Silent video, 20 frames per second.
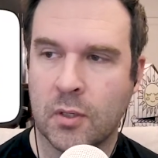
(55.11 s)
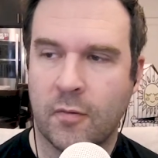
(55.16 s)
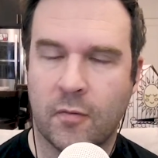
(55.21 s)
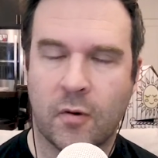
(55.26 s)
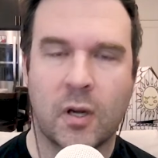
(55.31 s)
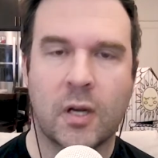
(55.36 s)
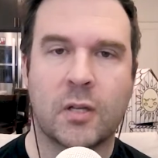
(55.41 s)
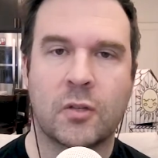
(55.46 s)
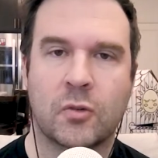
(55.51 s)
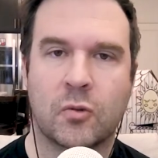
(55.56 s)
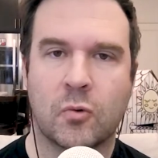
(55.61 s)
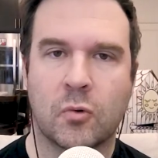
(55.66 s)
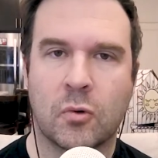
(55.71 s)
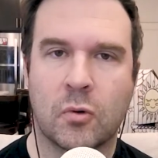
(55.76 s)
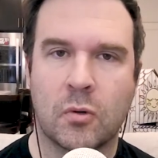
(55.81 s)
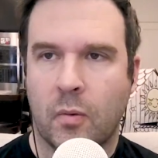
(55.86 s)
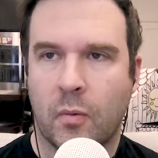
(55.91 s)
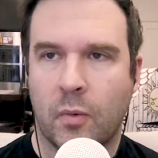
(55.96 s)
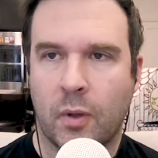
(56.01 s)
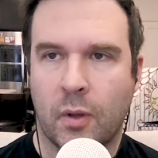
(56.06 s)
for high school,
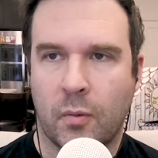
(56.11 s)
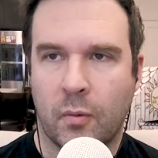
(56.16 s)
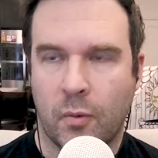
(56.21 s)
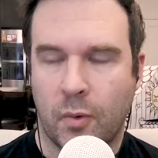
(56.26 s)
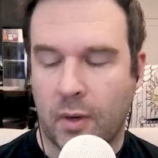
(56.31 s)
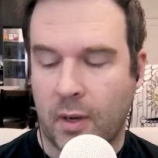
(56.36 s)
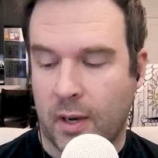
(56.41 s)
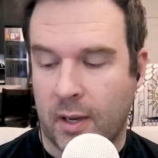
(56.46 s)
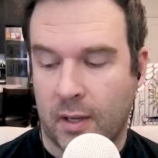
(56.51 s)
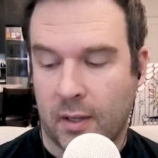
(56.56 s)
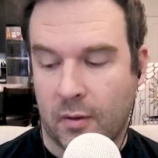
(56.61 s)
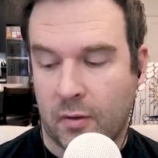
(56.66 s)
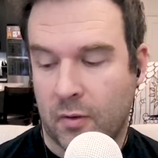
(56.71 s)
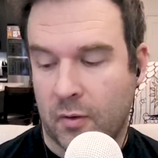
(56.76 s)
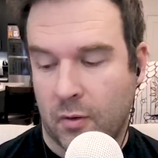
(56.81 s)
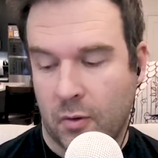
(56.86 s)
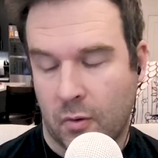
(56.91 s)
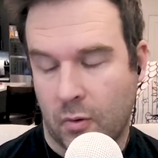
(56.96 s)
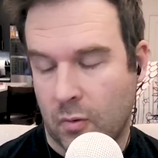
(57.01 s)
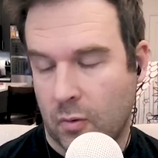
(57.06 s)
we, we I got
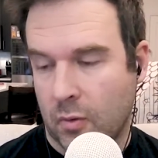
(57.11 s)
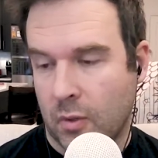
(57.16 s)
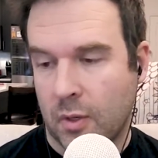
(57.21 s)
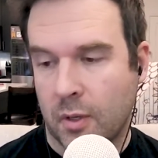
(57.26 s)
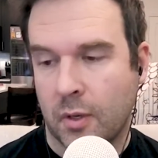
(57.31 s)
so